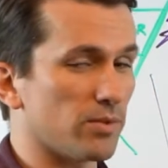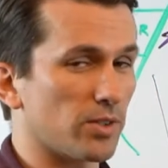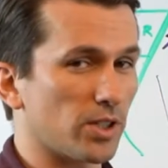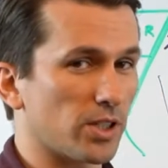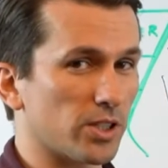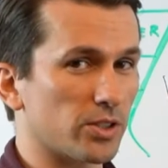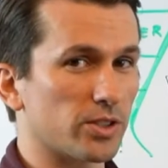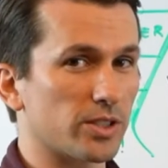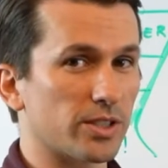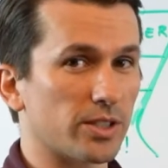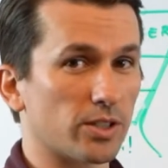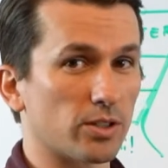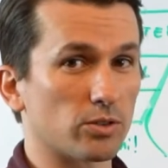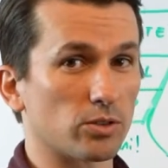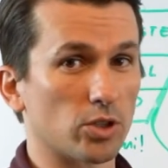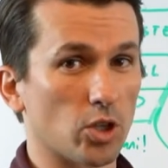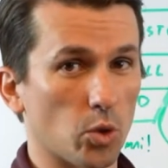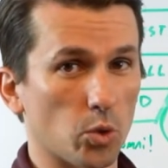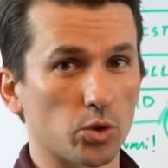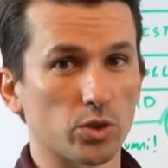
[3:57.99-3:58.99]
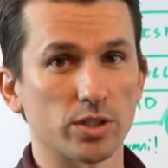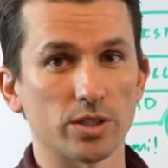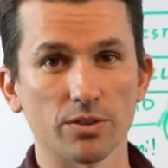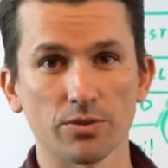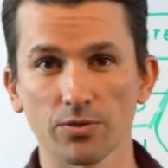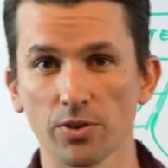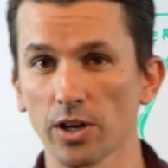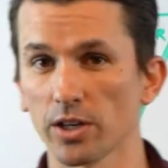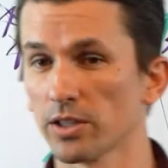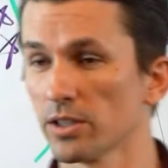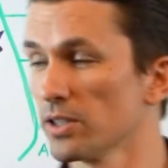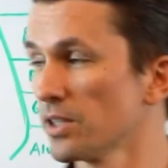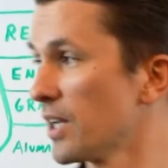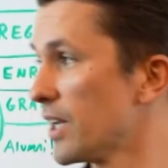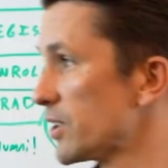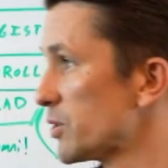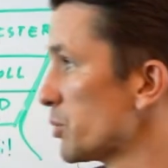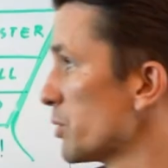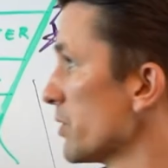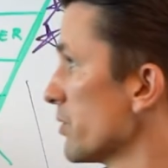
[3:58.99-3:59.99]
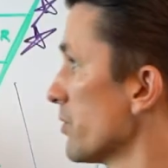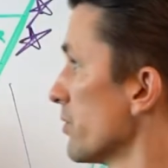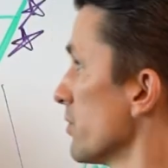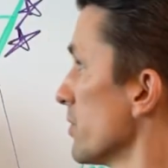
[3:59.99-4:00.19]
Clearly they're lower in the funnel, as we've